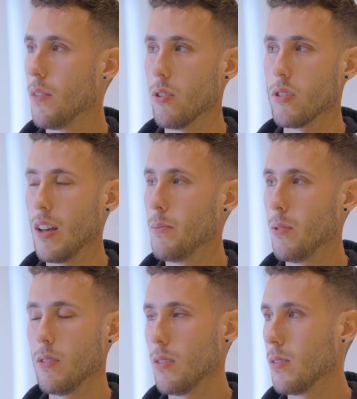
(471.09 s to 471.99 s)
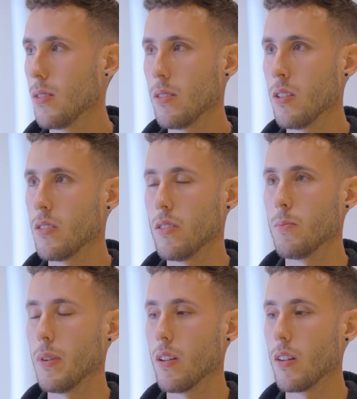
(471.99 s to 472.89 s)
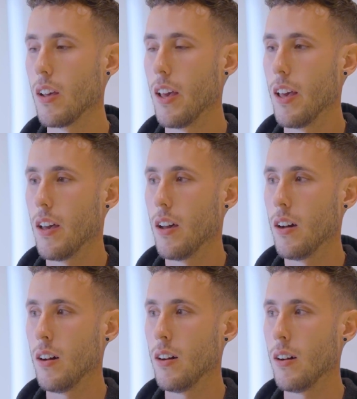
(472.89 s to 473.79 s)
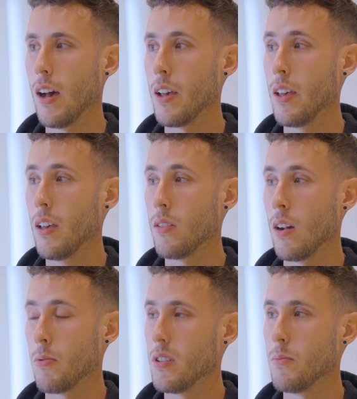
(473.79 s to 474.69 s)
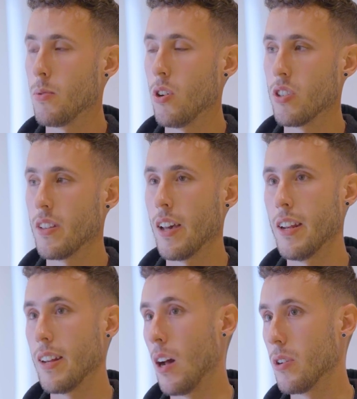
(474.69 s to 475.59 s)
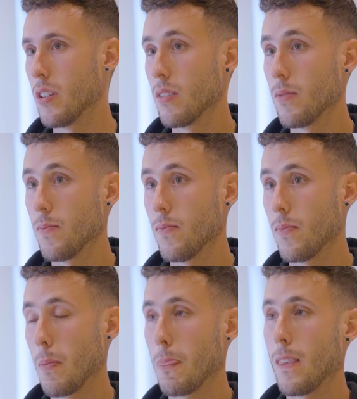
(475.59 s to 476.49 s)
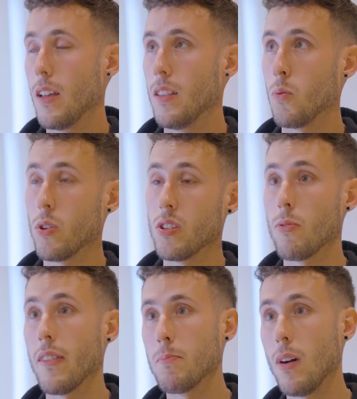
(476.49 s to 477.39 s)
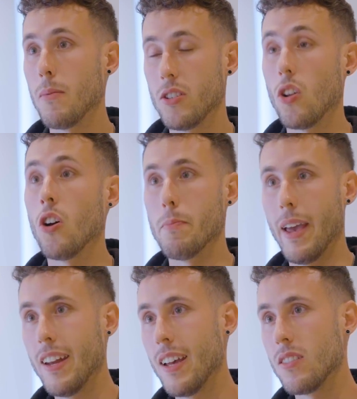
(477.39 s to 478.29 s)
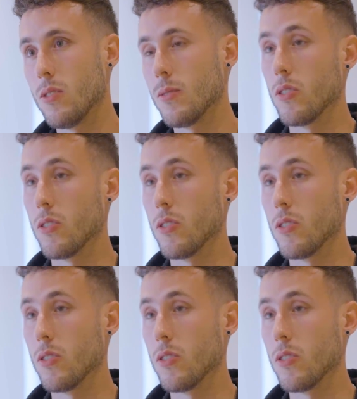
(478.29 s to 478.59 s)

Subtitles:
For example, just an opinion, a recent project I did audit that was already published on mainnet on